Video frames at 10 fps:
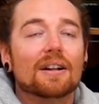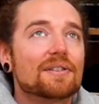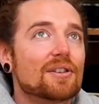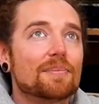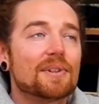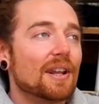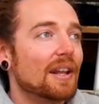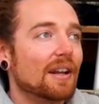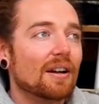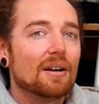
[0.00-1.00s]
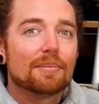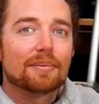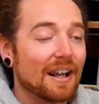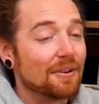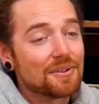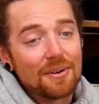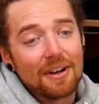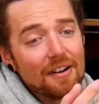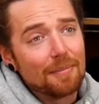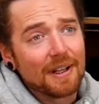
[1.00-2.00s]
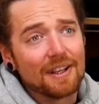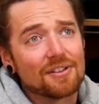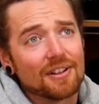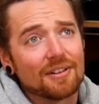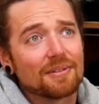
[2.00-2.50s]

It stops it heating up, and also I love my kitchen